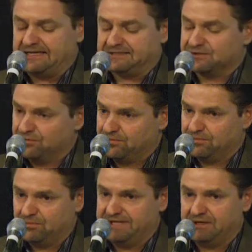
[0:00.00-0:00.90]
So
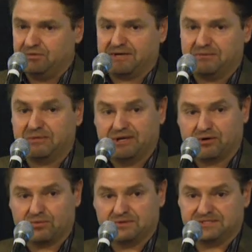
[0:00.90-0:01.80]
we knew that
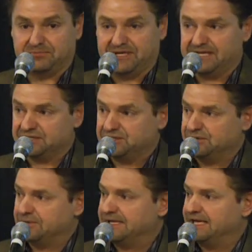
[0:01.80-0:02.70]
manure was a big
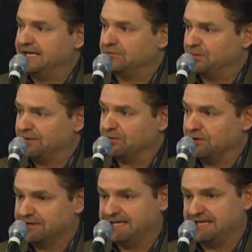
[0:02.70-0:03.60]
issue, and we were
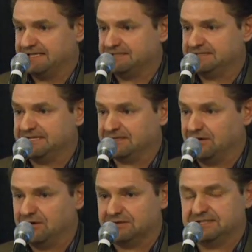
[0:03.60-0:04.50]
looking at
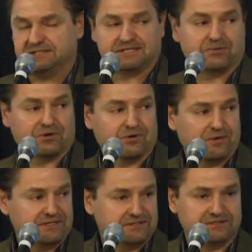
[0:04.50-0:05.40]
technologies that were
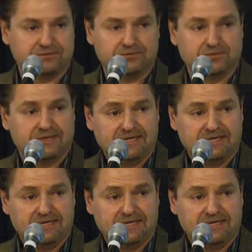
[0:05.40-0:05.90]
going to